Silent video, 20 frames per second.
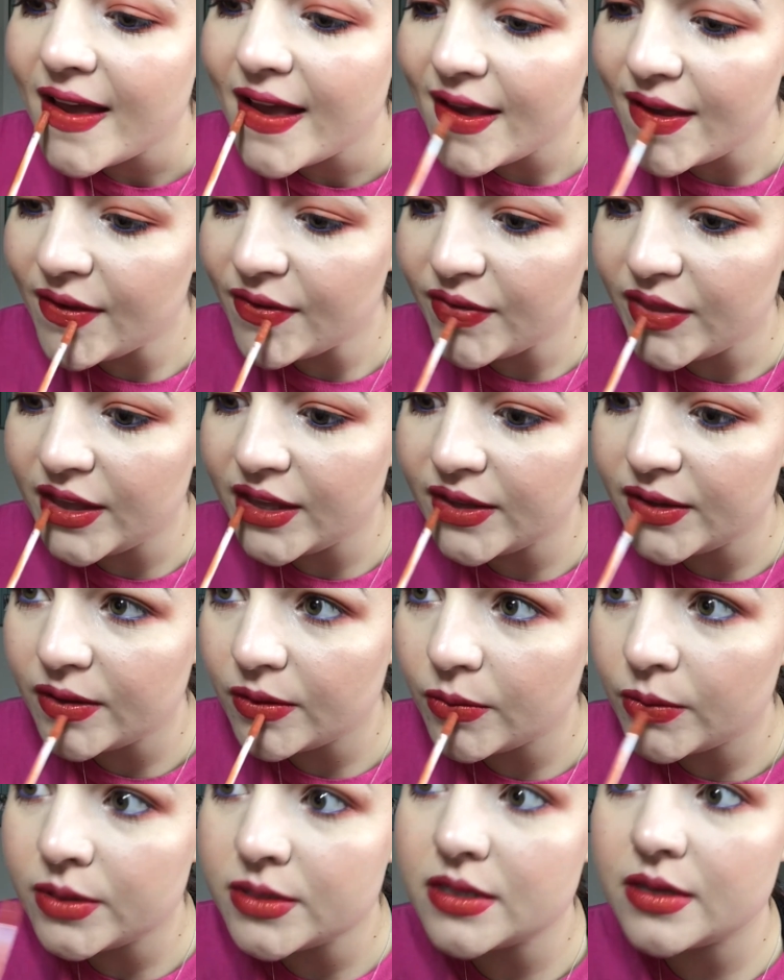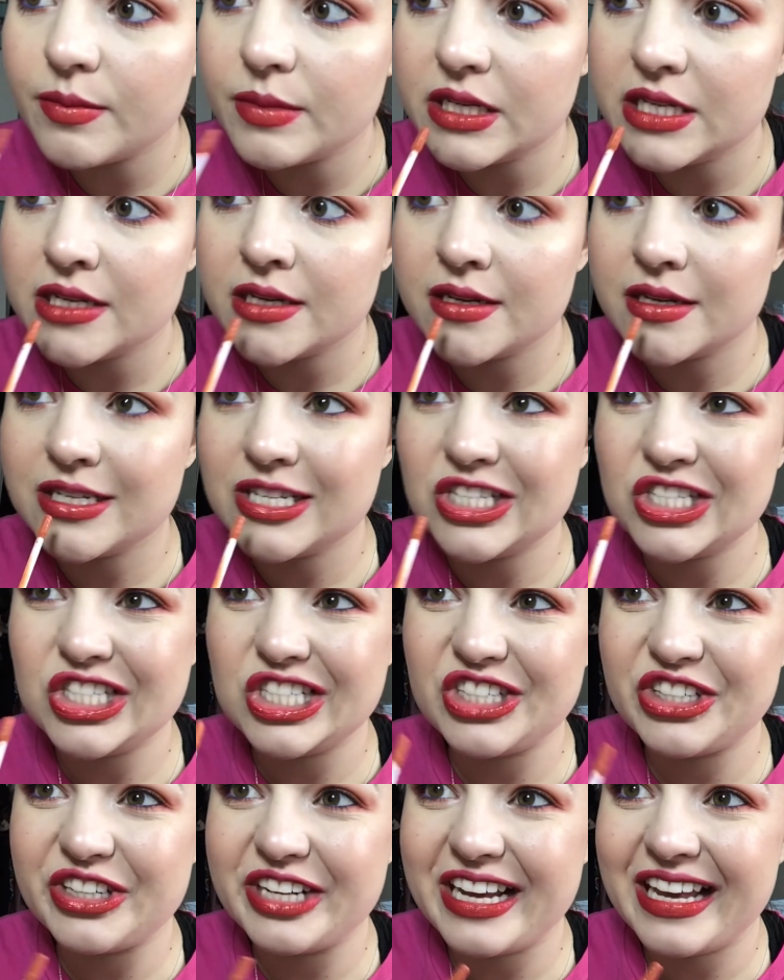if this was limited edition
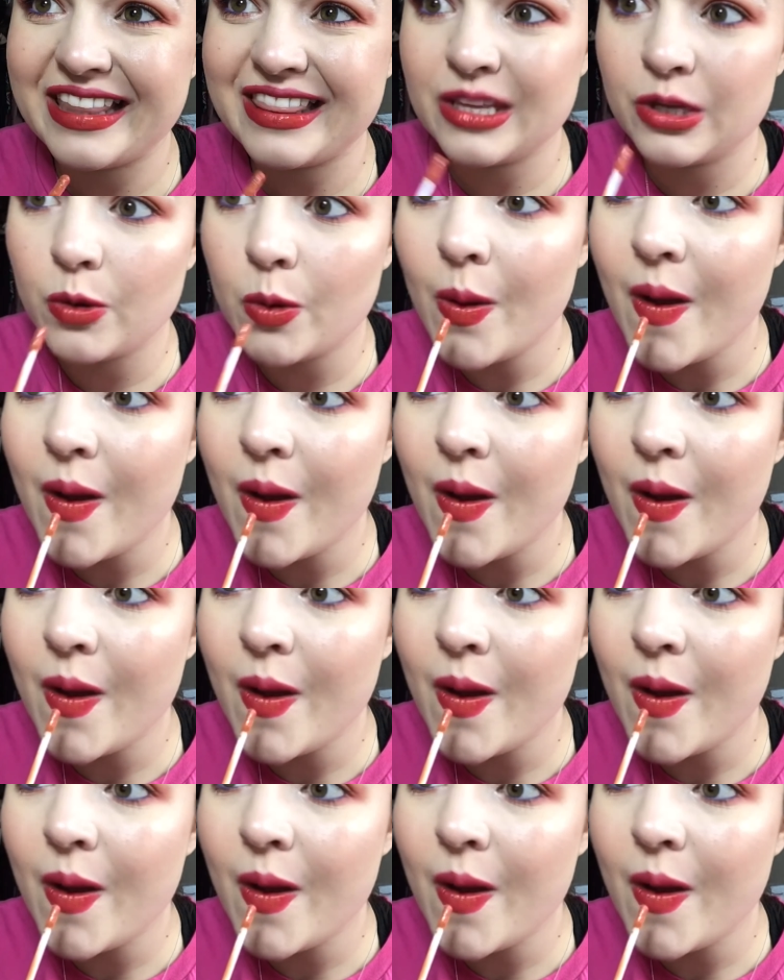or not, though.